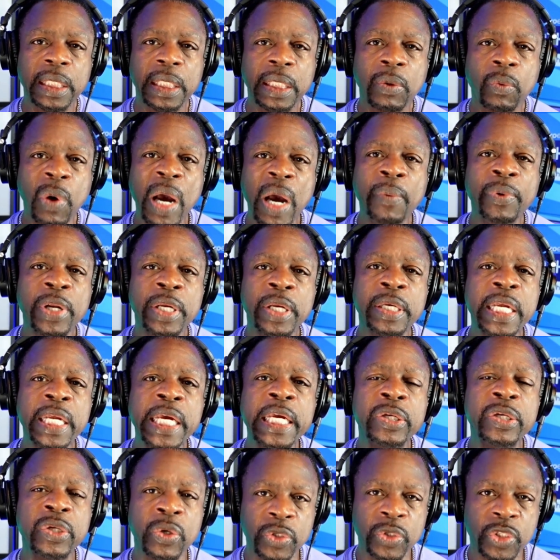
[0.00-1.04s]
Why would it
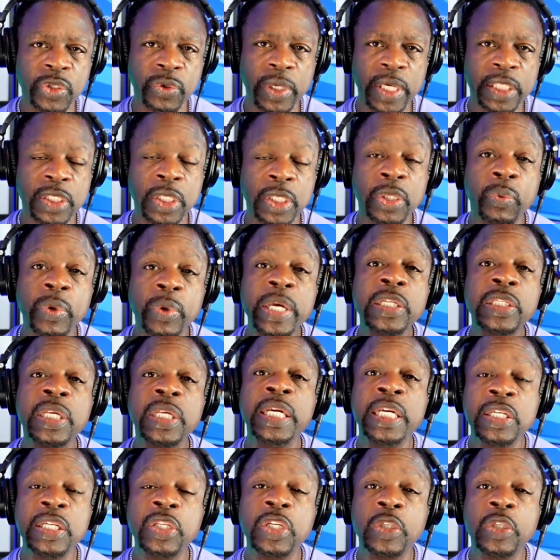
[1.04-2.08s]
need nutrients? And the reason
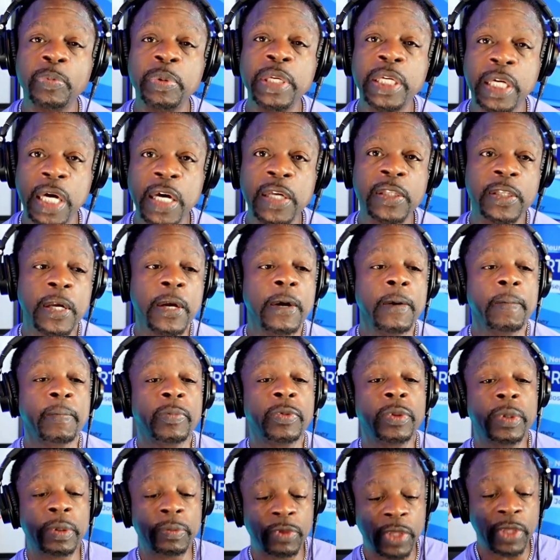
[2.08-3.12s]
is because
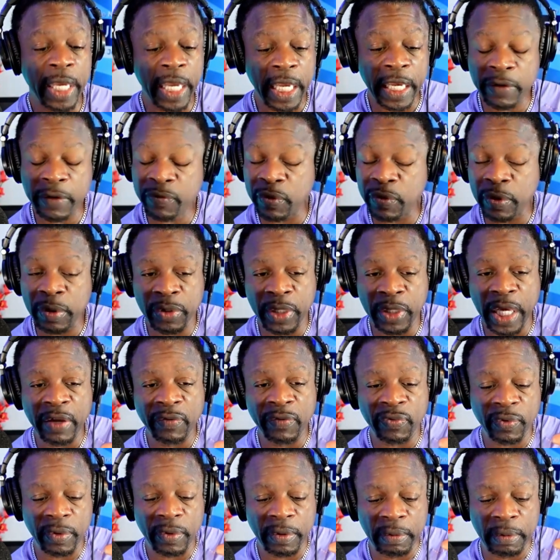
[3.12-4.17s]

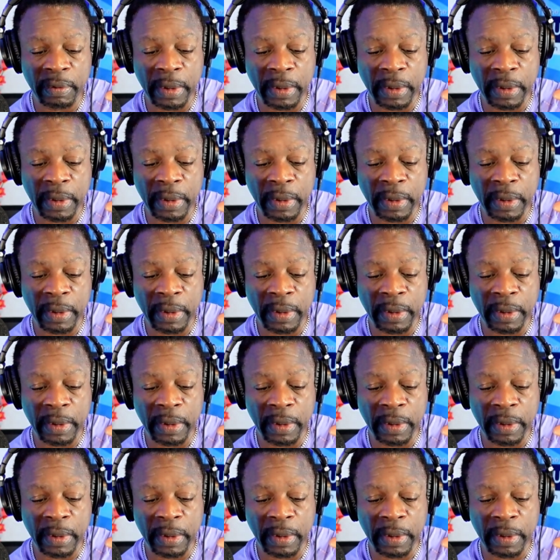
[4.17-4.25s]
they've